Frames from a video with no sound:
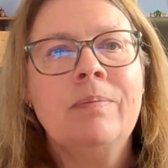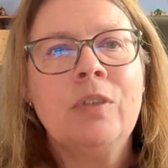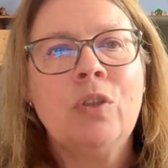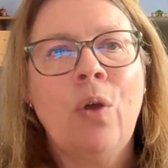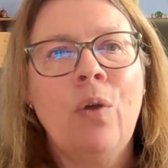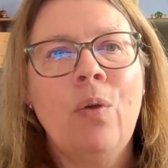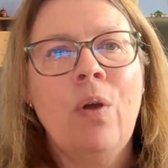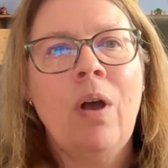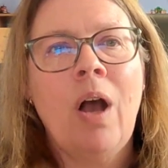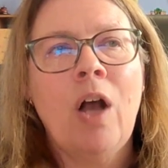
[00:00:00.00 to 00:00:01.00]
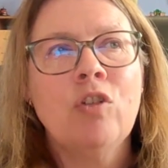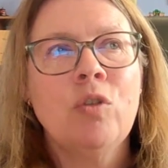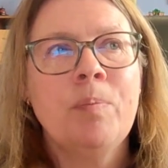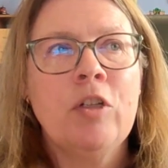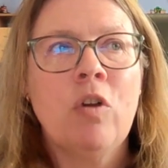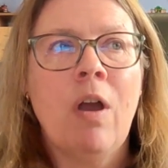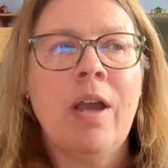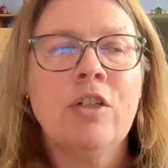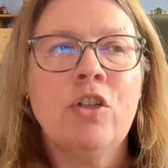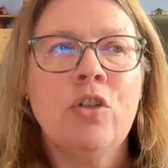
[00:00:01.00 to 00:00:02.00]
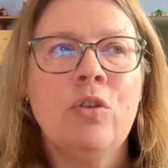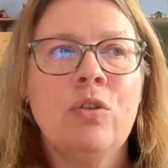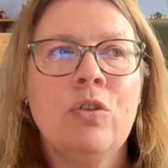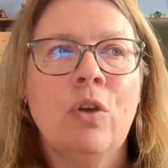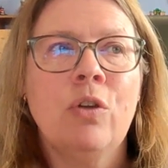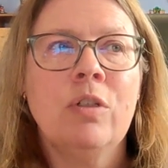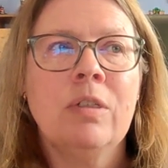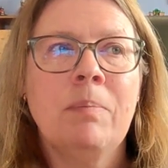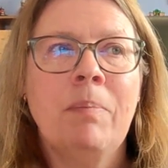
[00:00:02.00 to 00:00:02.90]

So I'll be trying to use those